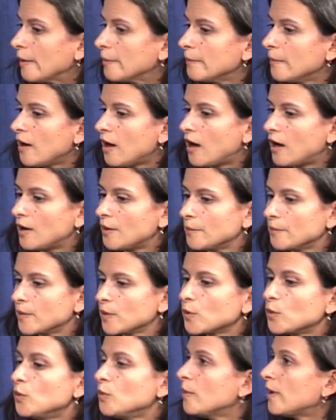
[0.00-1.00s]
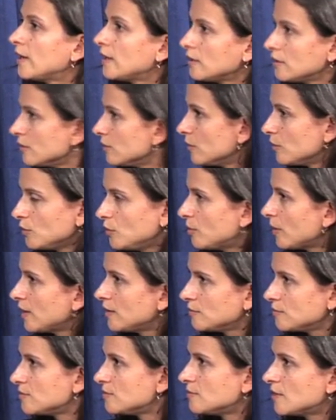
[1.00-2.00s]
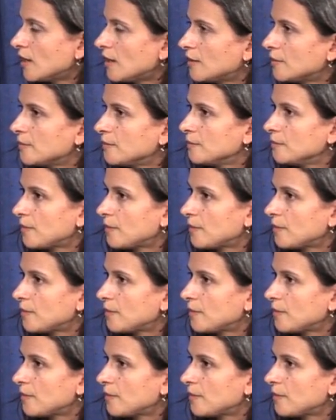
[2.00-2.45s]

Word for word: Mm-hmm. um, who might, who might um,